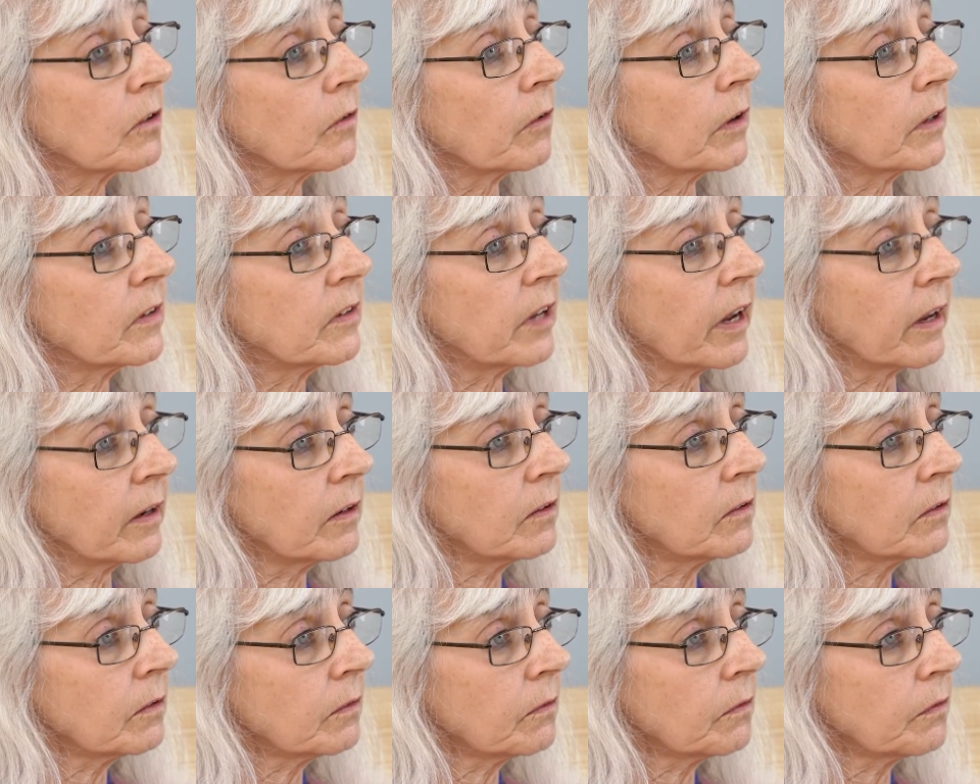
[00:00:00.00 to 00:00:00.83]
are
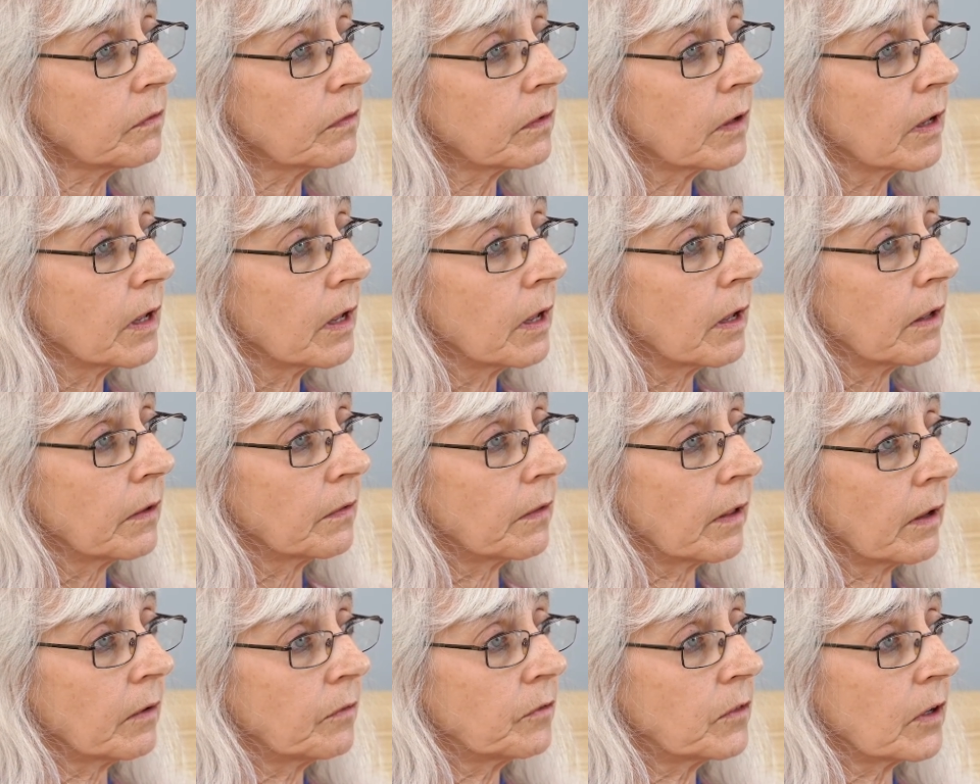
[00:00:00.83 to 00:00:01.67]
attentive.
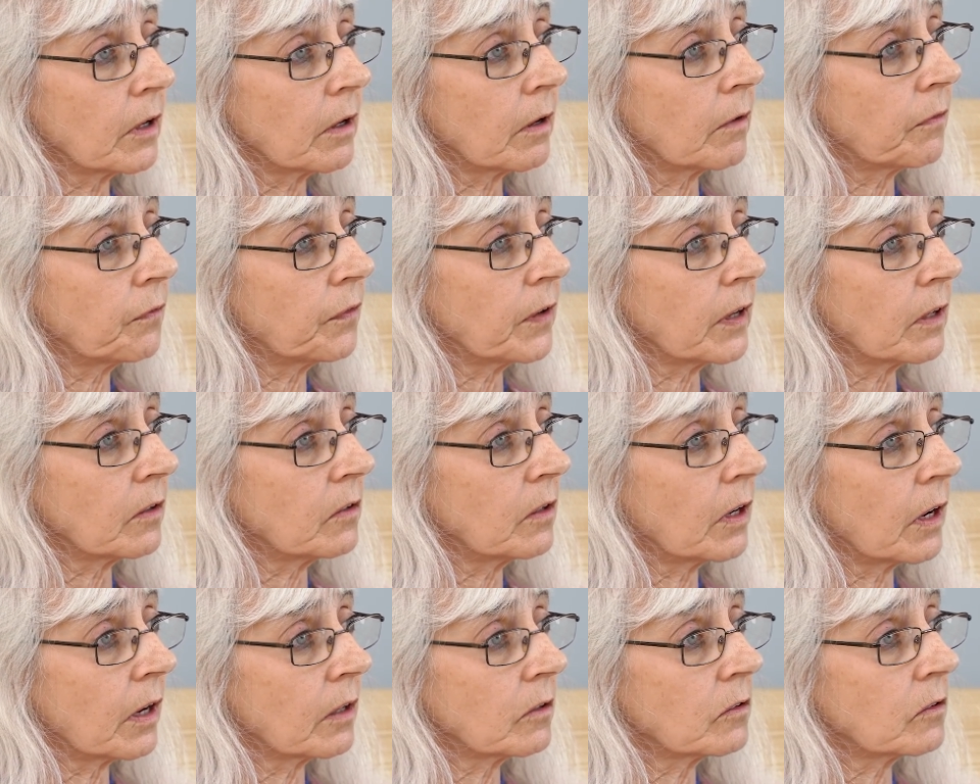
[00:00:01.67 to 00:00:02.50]
They've done a
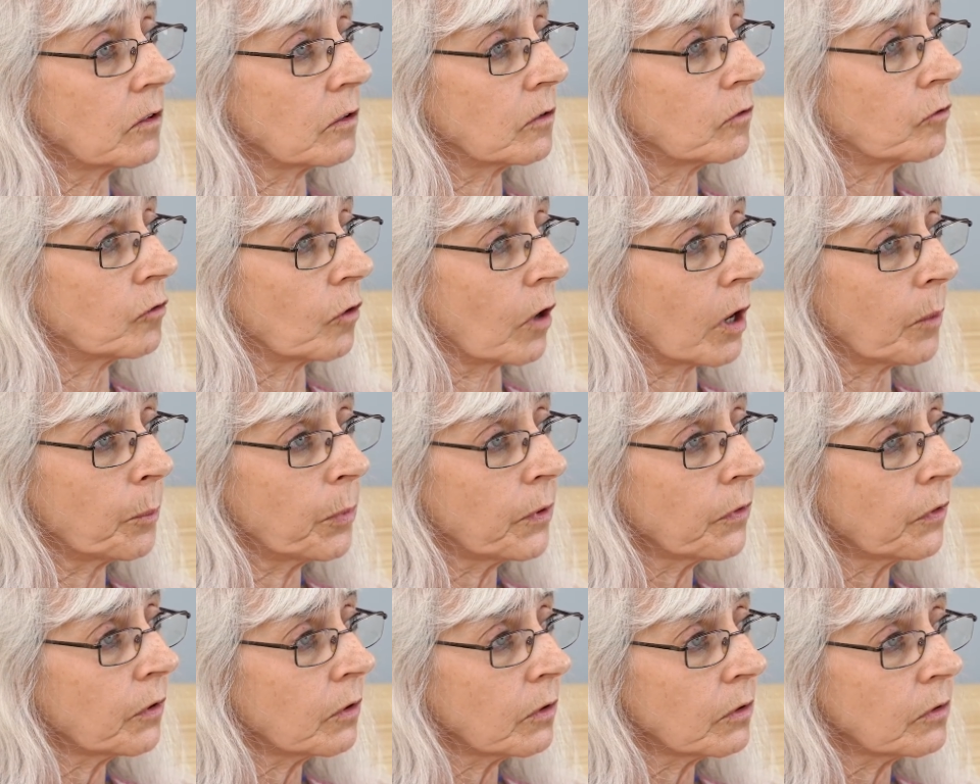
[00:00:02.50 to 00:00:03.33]
fantastic job
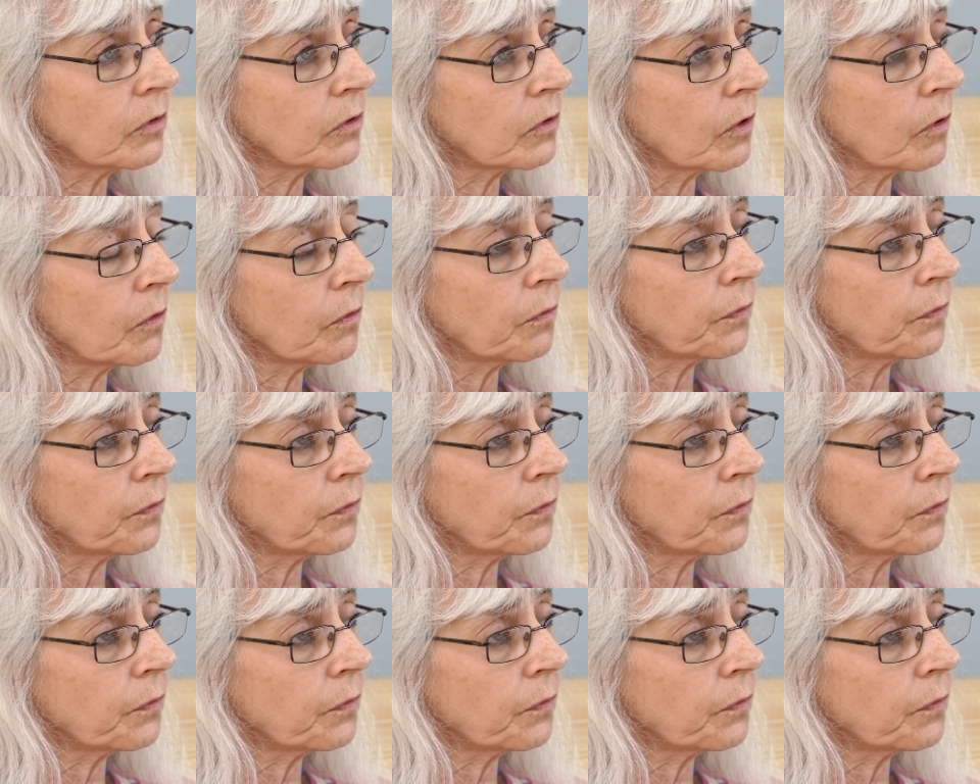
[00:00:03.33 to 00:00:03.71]
with her so